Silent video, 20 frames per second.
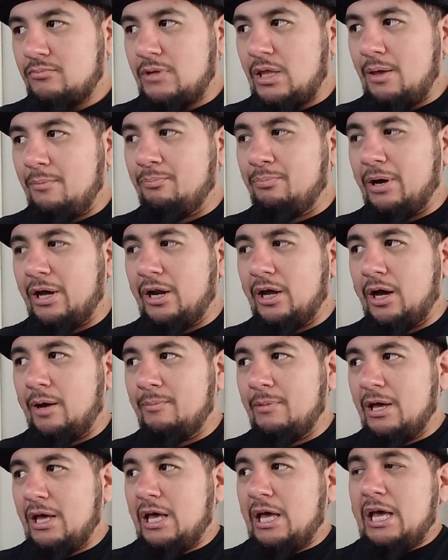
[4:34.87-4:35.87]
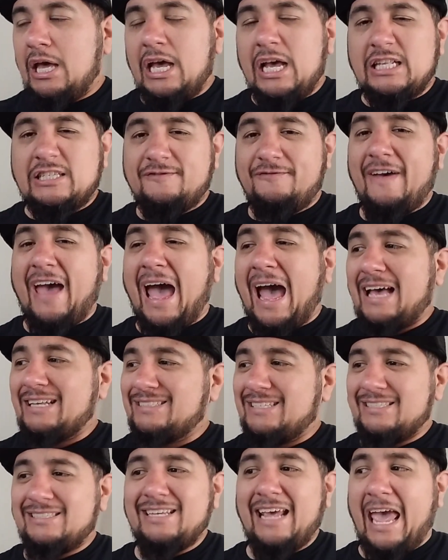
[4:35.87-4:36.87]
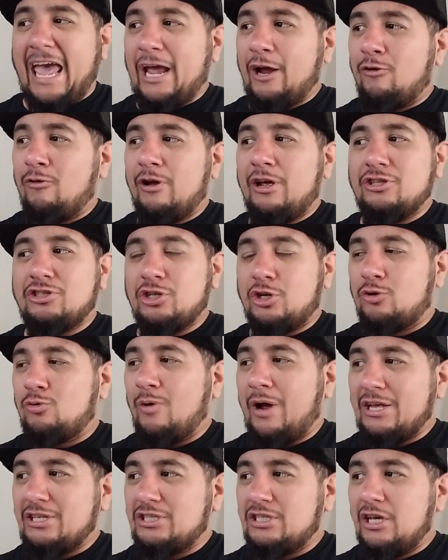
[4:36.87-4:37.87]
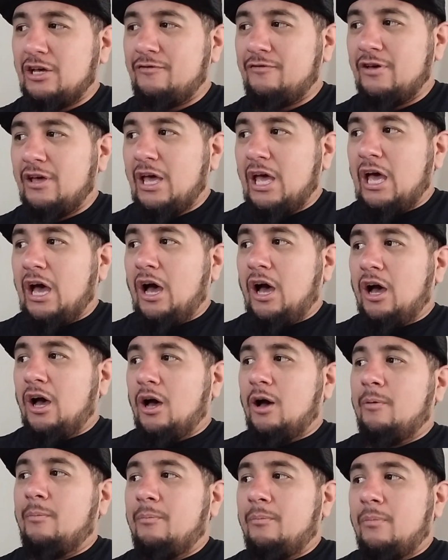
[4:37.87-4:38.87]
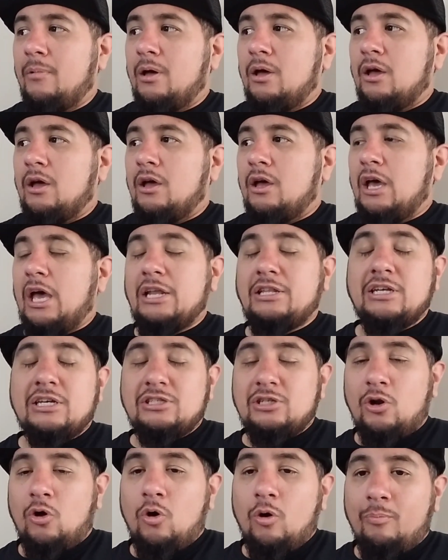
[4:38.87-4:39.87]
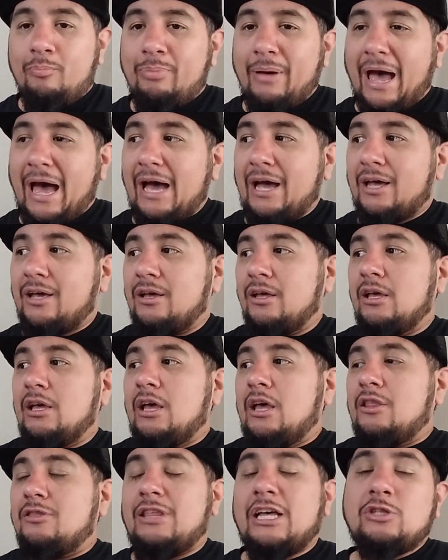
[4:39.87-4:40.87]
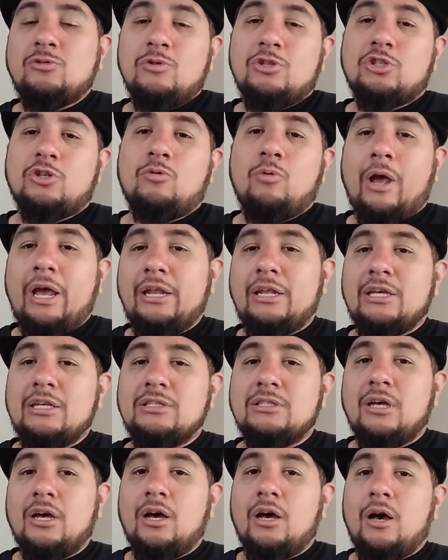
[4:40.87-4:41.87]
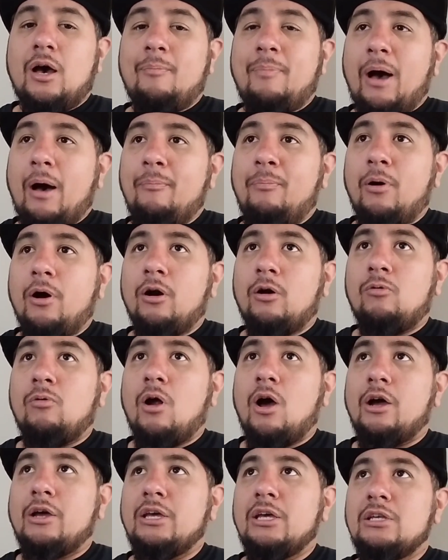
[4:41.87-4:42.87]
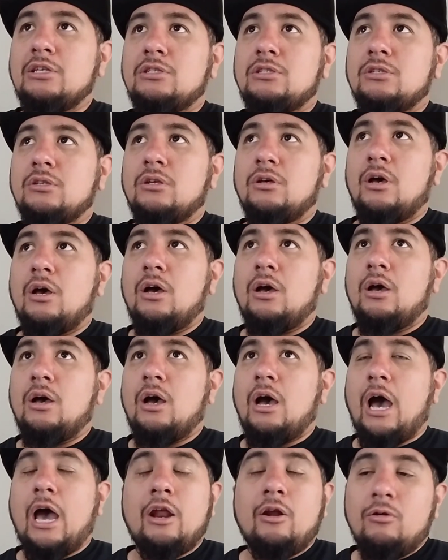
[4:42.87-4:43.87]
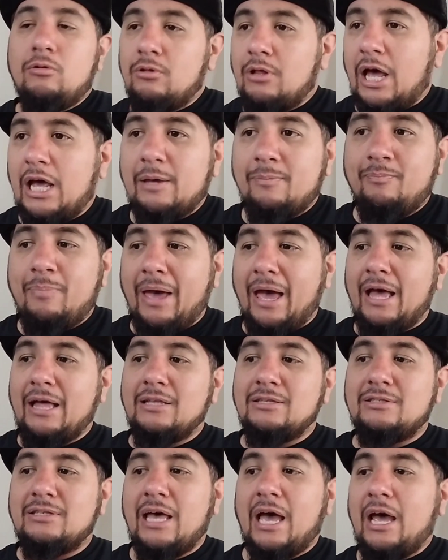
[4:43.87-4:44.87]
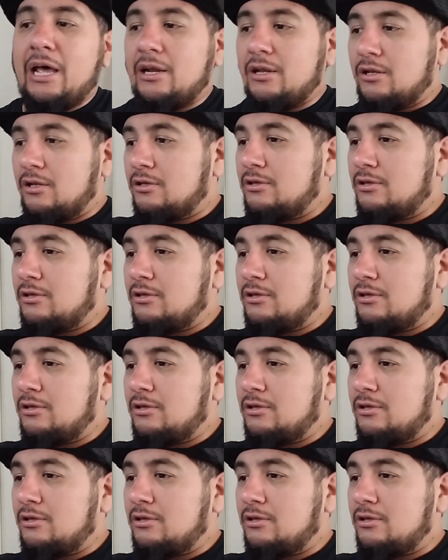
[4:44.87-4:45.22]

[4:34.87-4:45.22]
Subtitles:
but, it's fast, it's angry, it's aggressive, it doesn't hold back. That's what's great is about punk rock is I don't like bands that